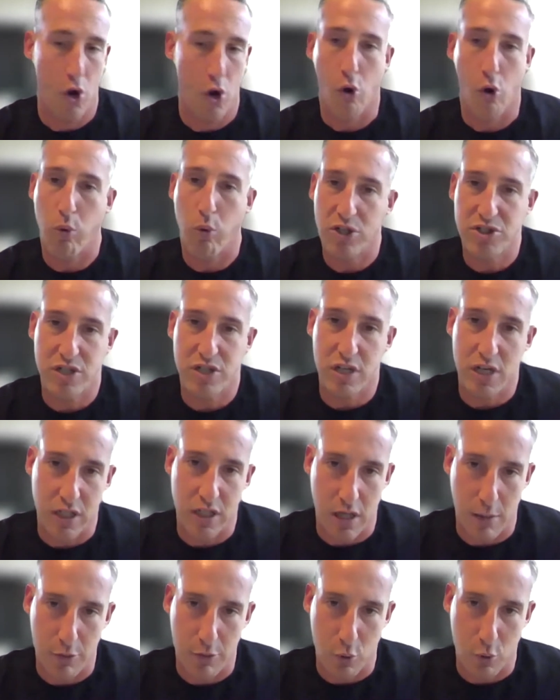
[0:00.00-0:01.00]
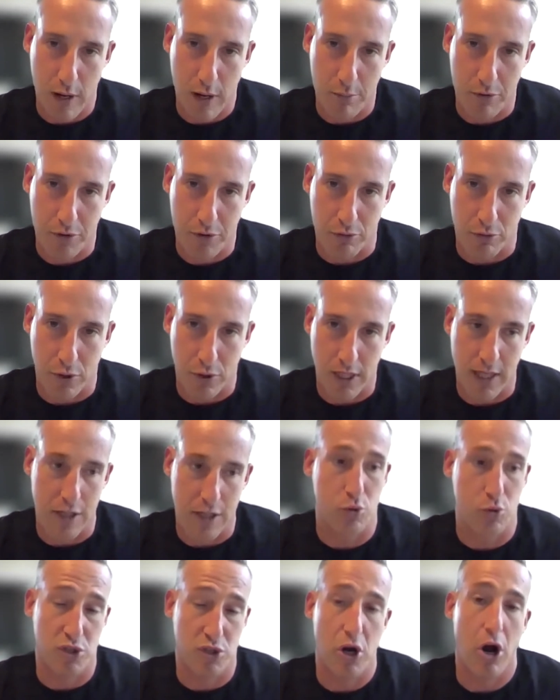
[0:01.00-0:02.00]
What's going to come to Web3
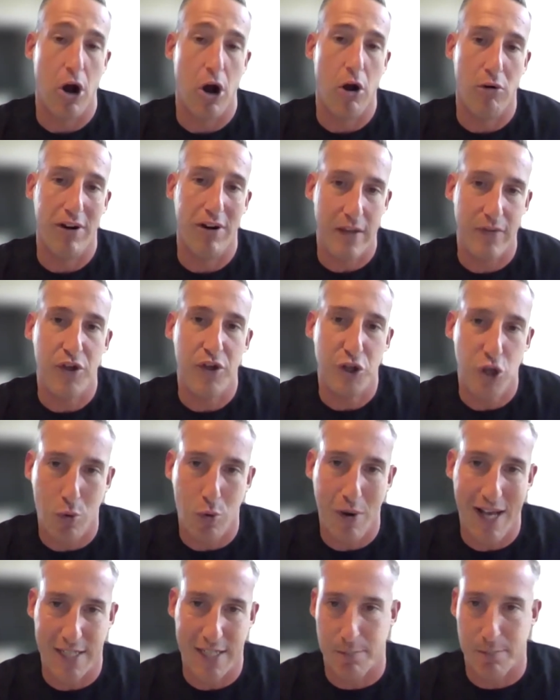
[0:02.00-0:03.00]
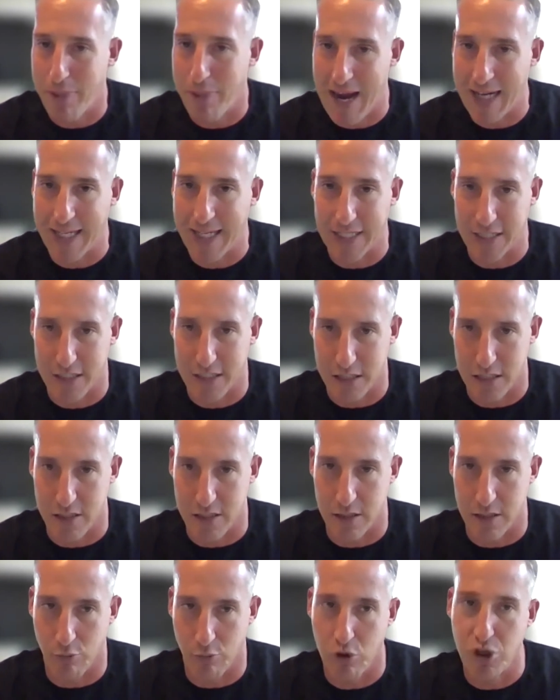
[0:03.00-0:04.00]
is what's already in the US banking
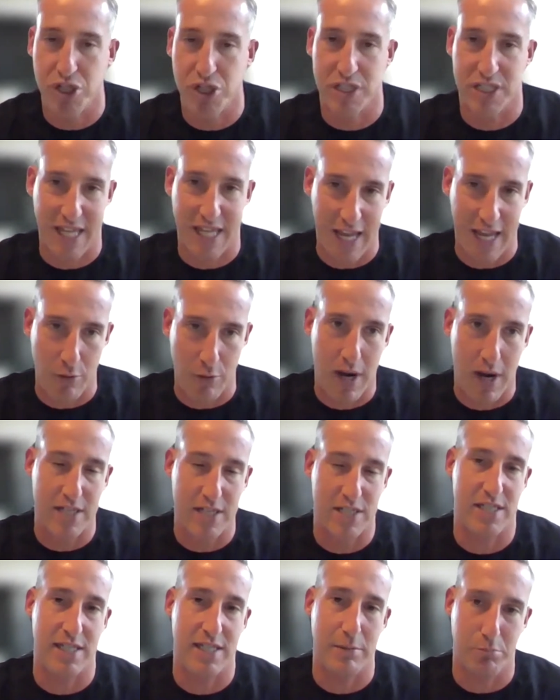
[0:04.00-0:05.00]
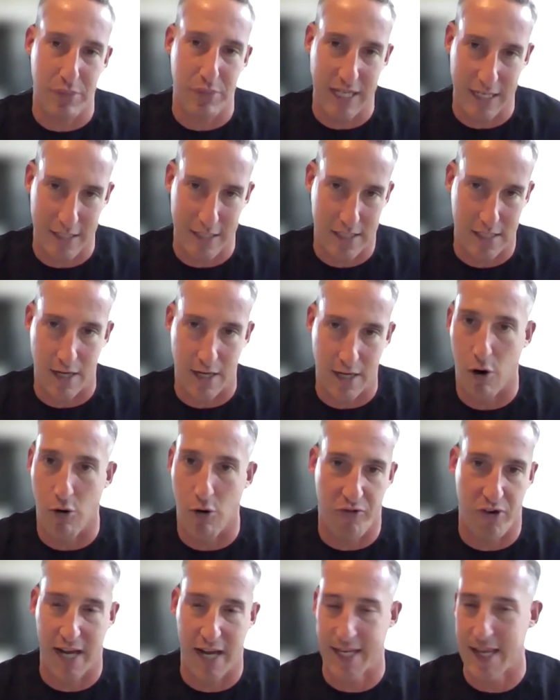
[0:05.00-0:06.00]
system, which is KYC, BSA,
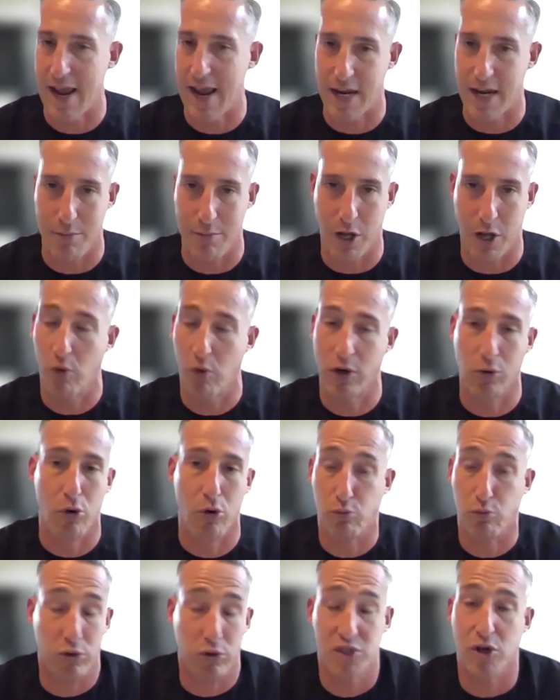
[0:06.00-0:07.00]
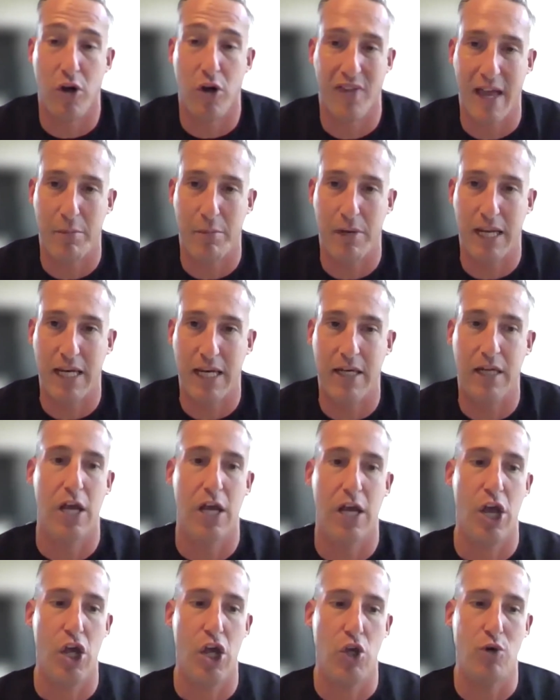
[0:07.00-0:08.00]
OFAC, AML. What does all that mean?
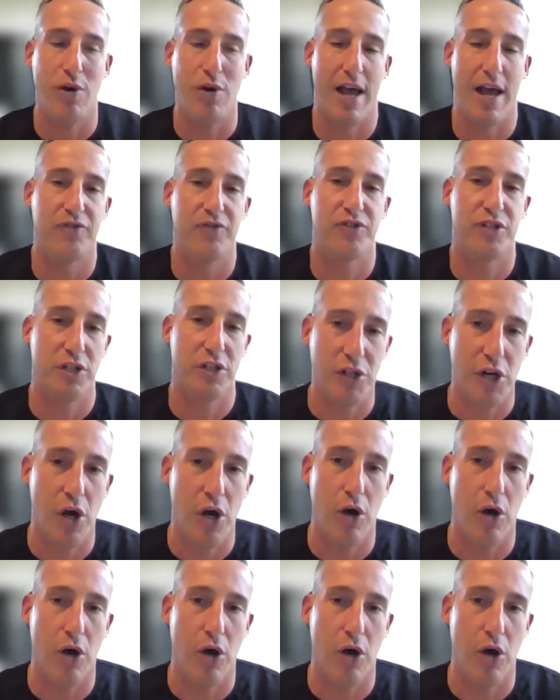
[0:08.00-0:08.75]
You have to know.